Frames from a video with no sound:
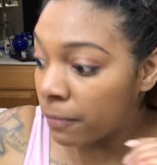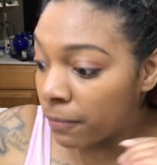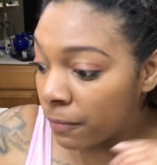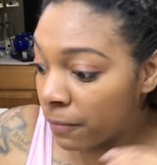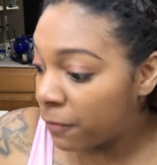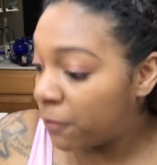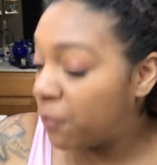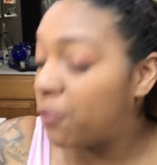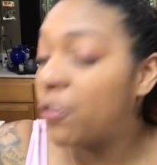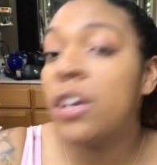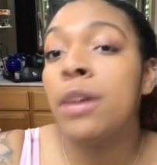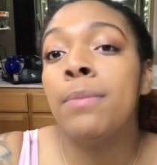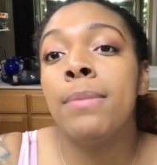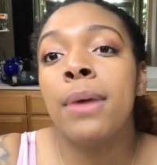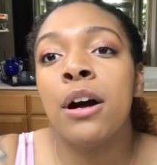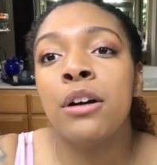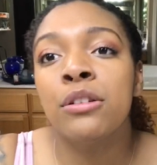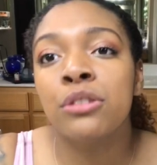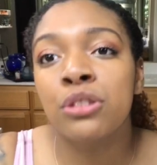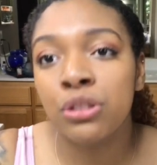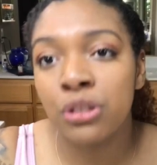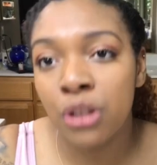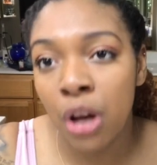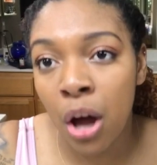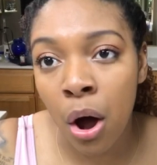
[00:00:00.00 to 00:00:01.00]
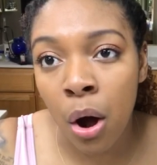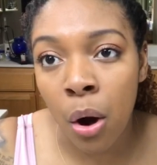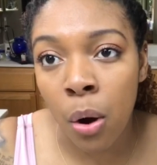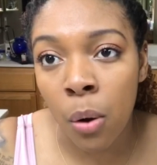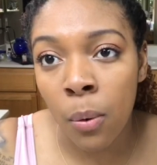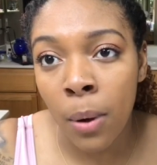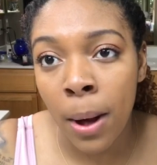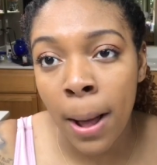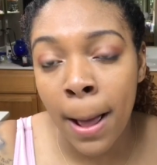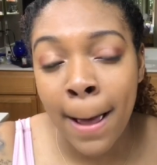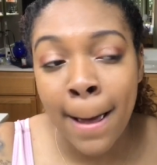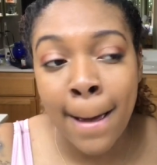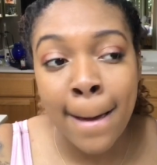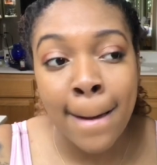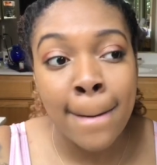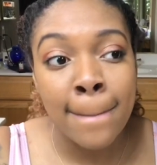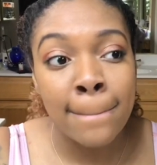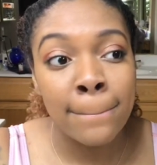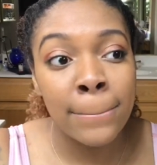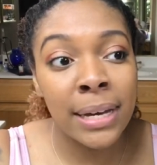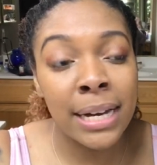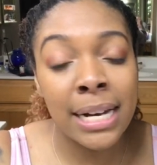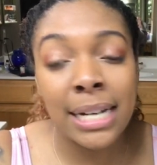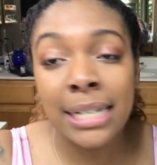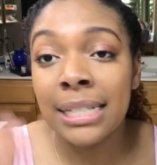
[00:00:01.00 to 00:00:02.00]
females know,
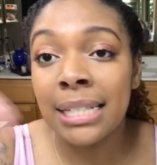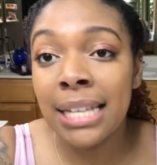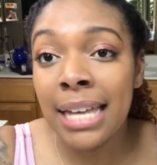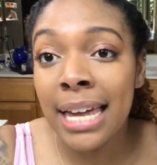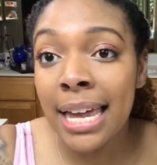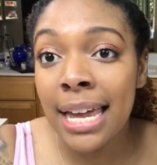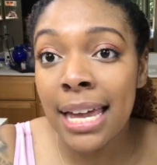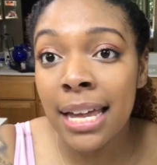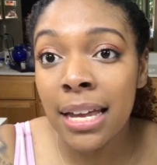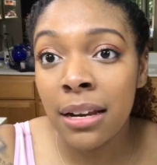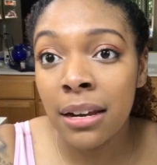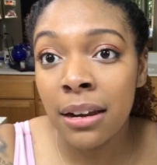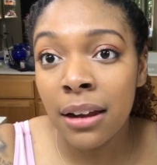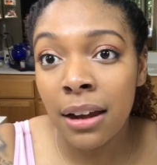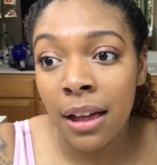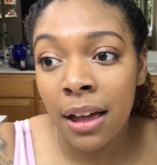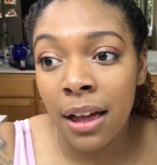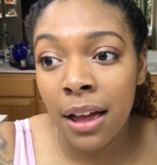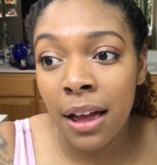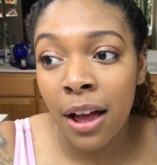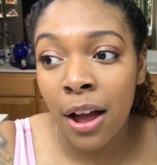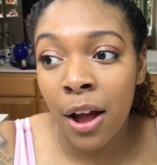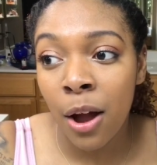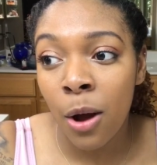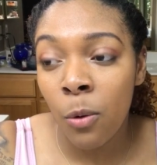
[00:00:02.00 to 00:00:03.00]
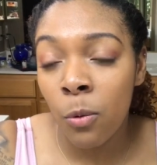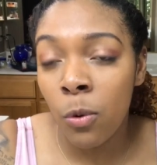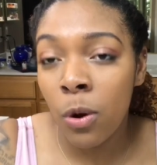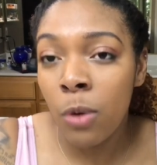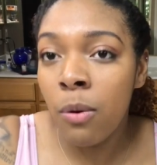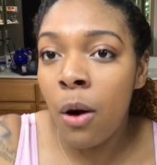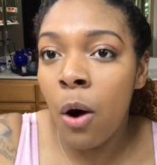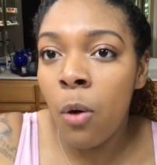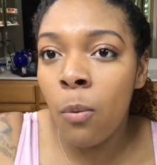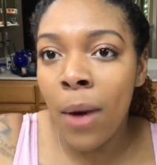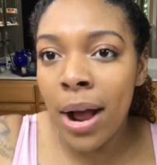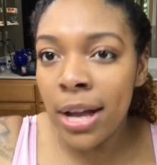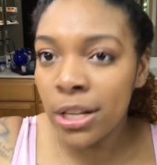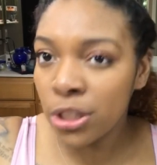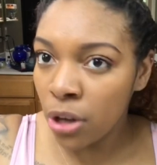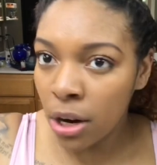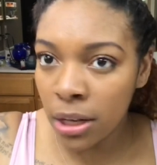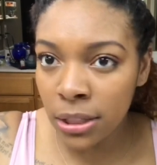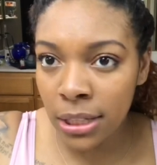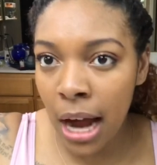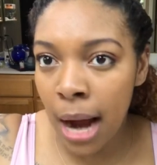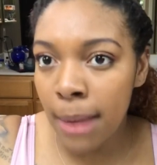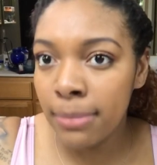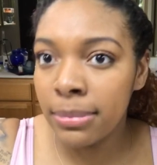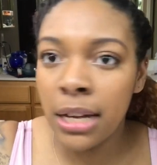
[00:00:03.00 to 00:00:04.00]
because then we won't waste our
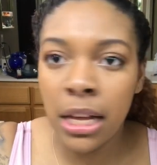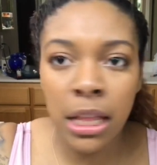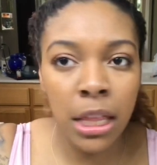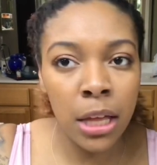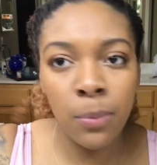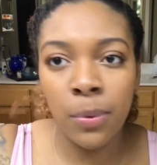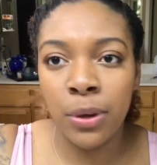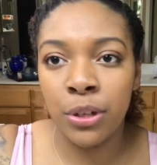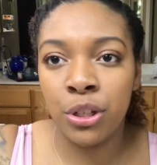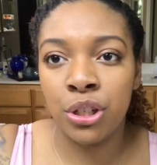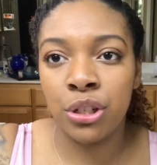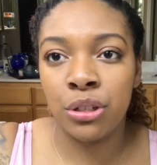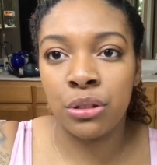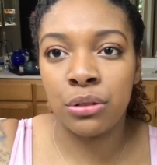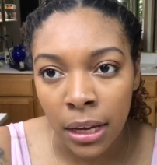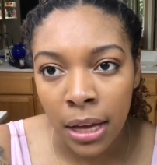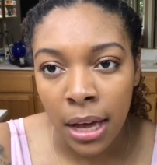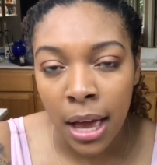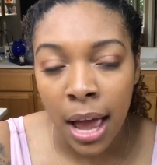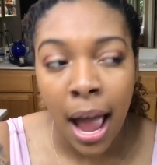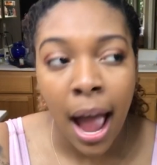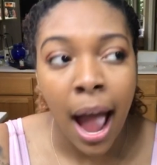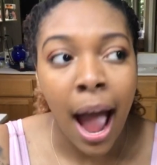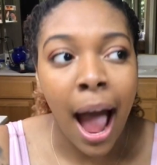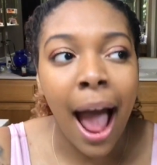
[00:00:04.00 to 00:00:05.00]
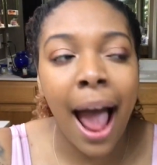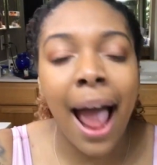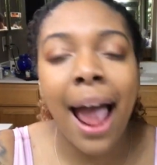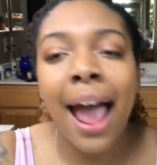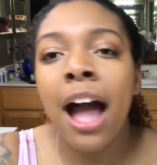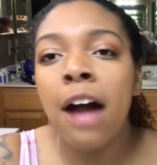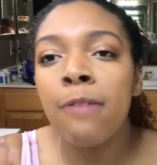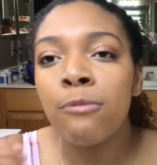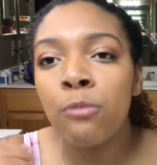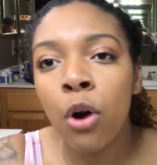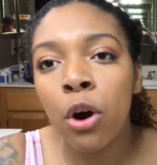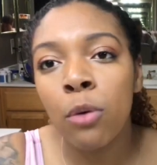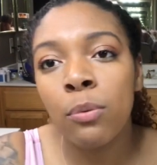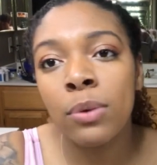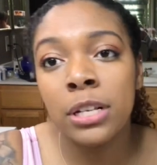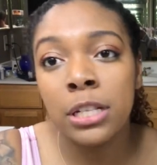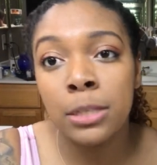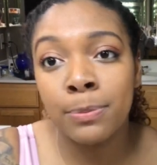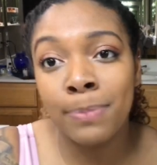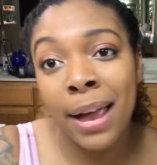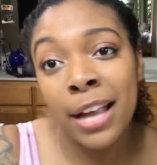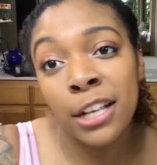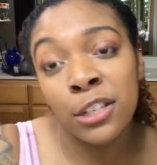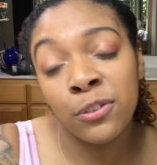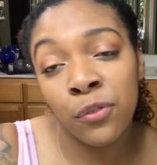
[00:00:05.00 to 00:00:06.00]
time dealing with you. I have more
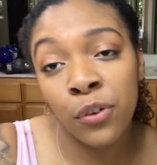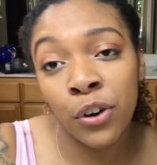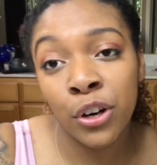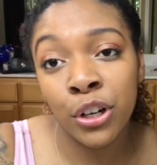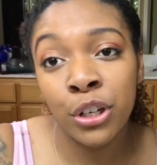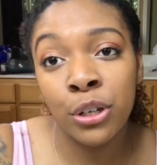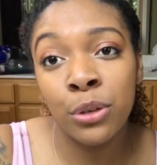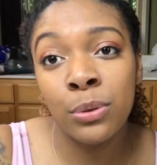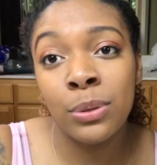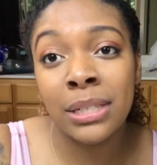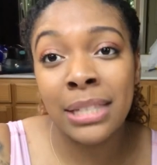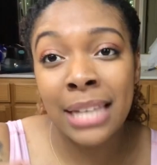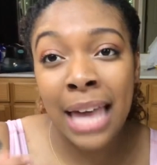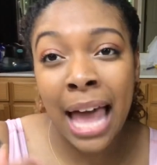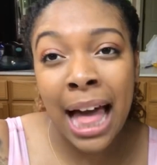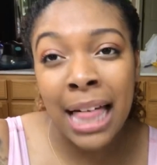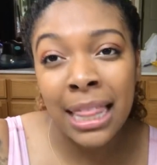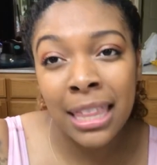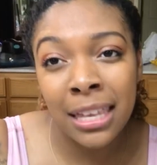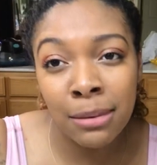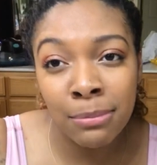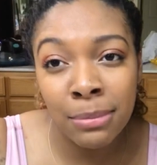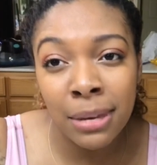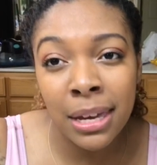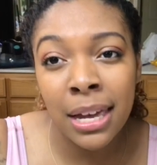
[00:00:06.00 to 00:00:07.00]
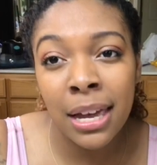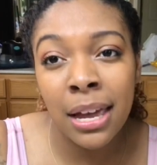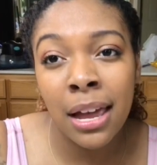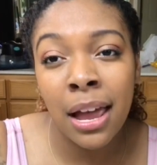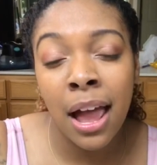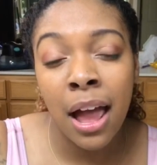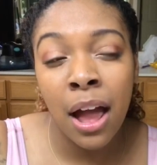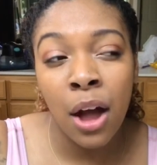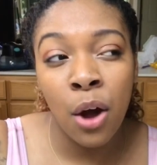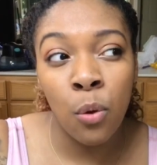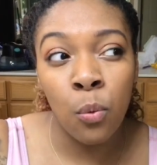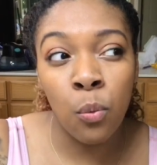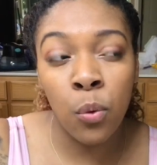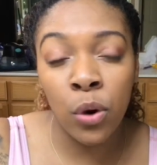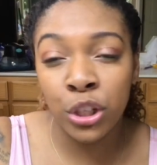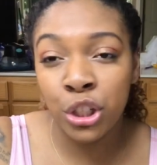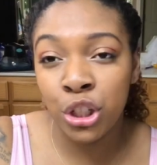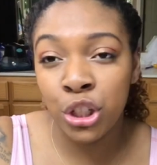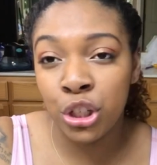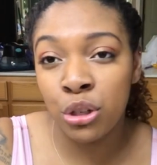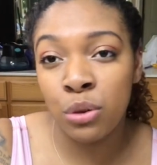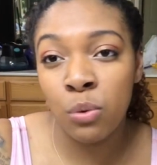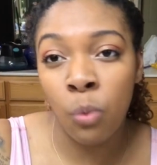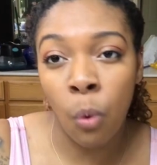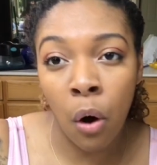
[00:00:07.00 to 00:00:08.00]
respect for you telling me what
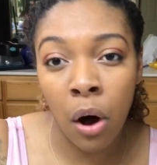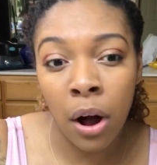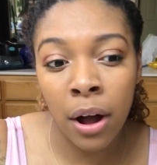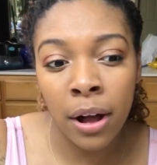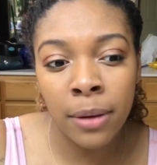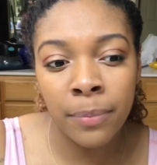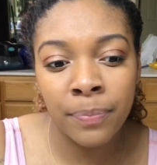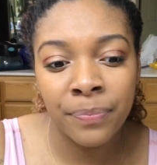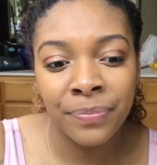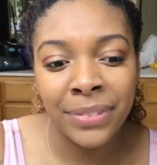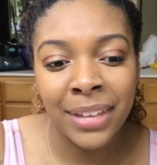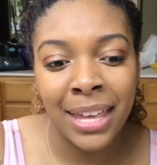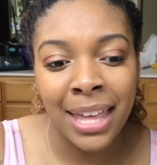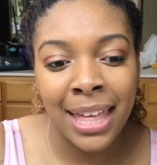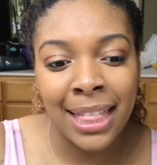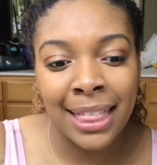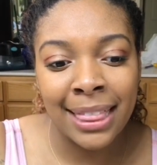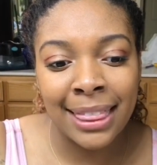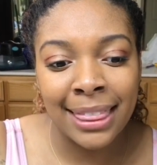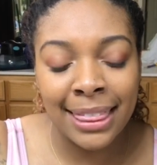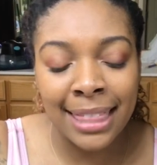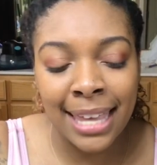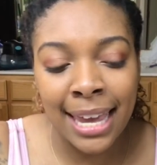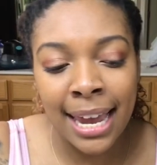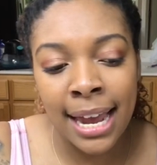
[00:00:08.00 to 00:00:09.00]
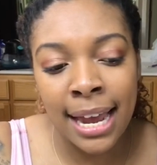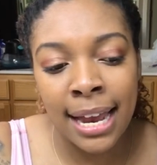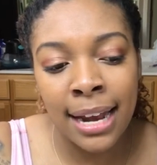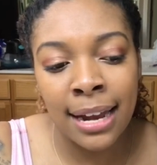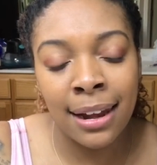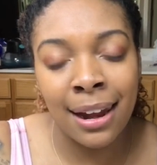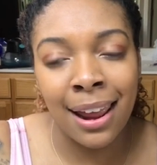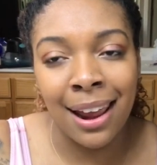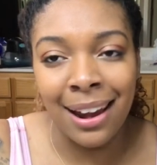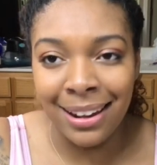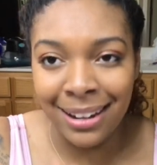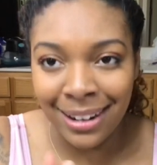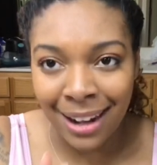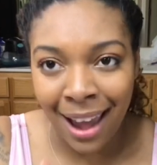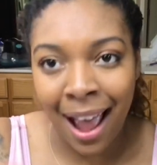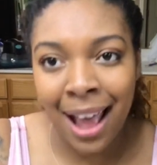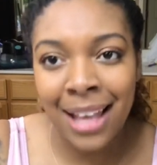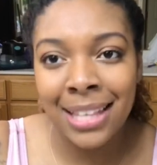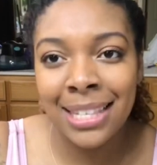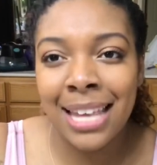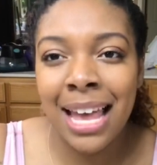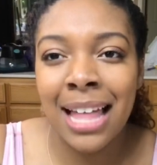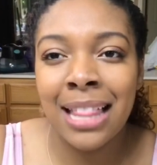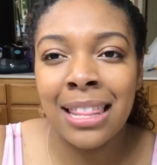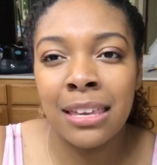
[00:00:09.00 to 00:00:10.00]
you want than not
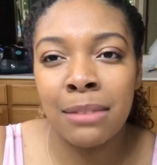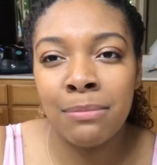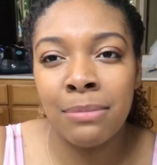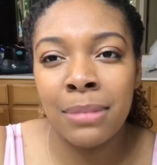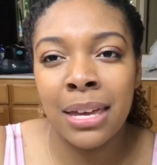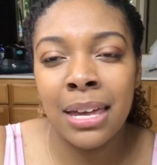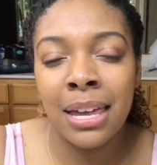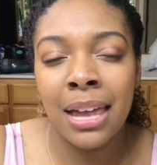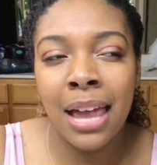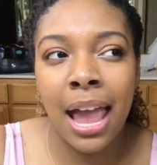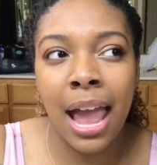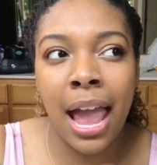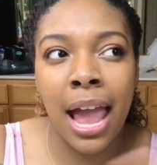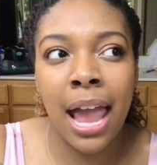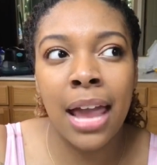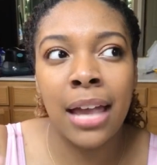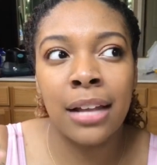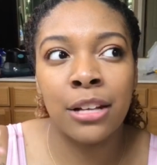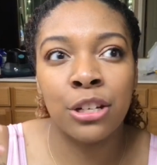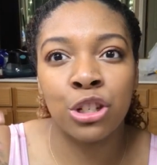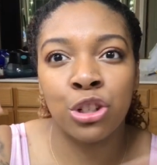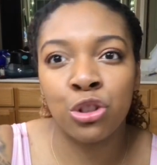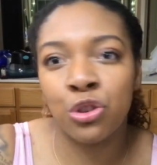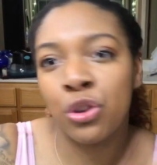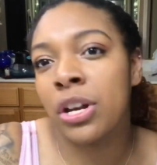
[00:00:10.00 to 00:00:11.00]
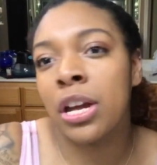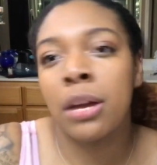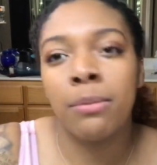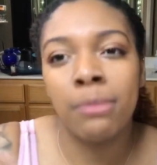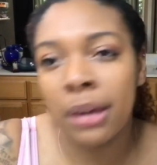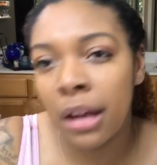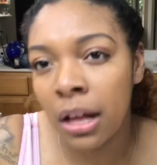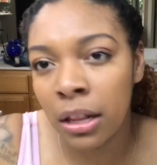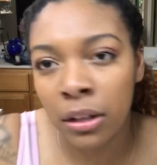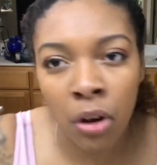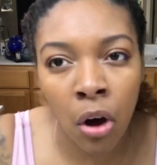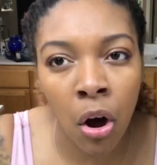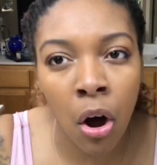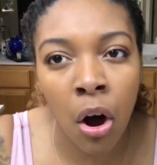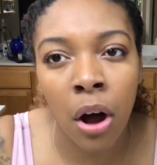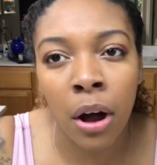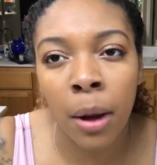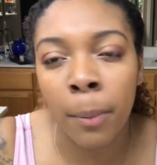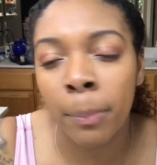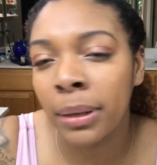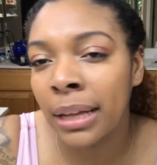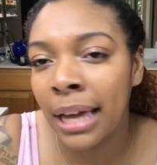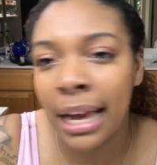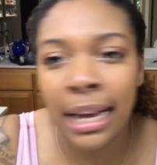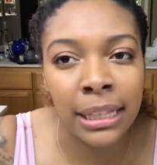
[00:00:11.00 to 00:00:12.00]
telling me and stringing me along
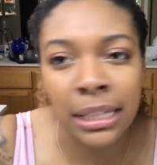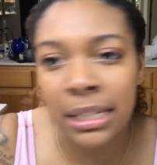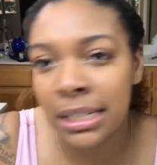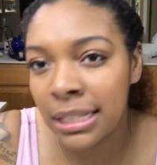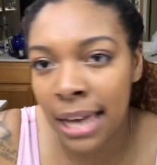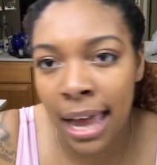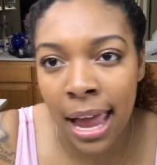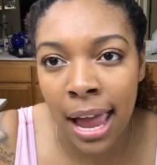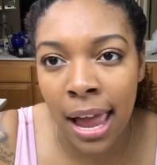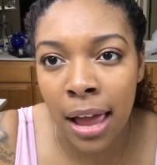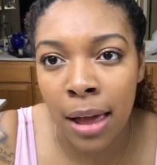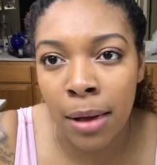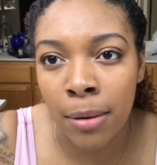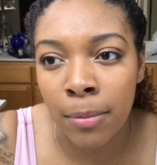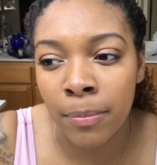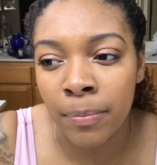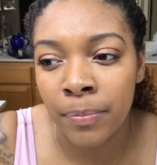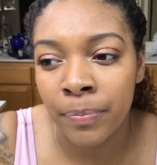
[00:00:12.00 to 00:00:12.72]
playing this game